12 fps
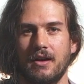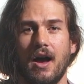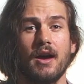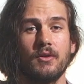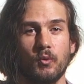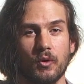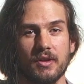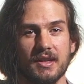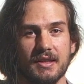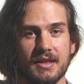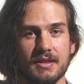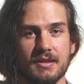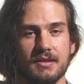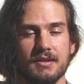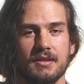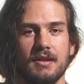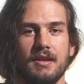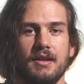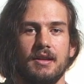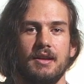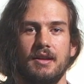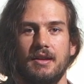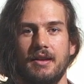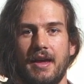unworthiness,
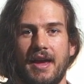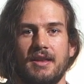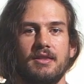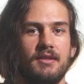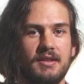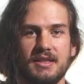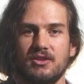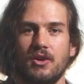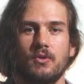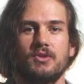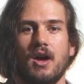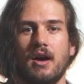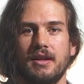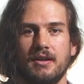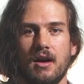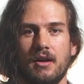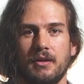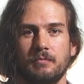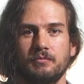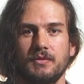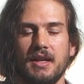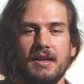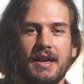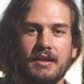and the list goes on and on.
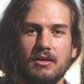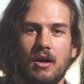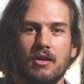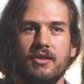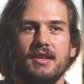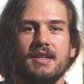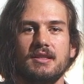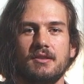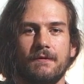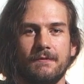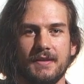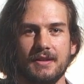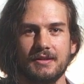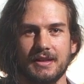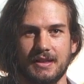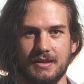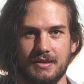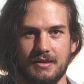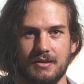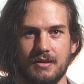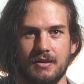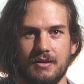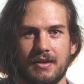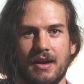It's all these feelings
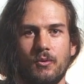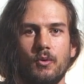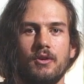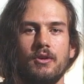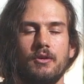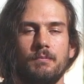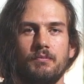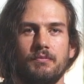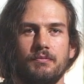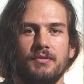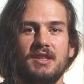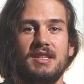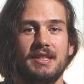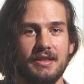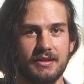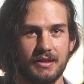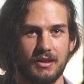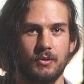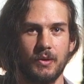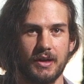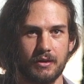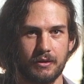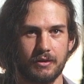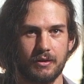that we're dealing
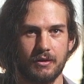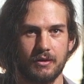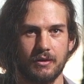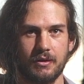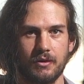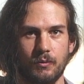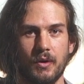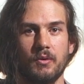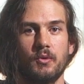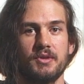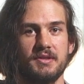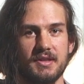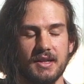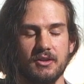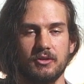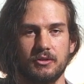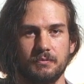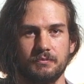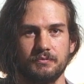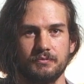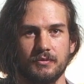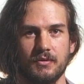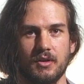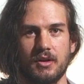with when we're single,
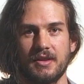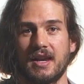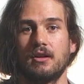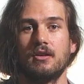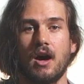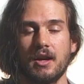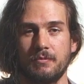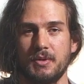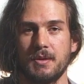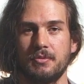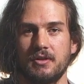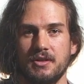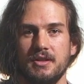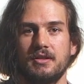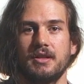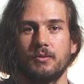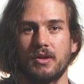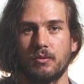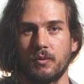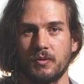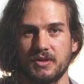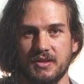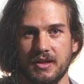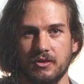or that a lot of people are dealing with when
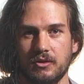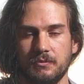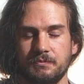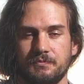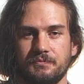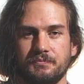we're single.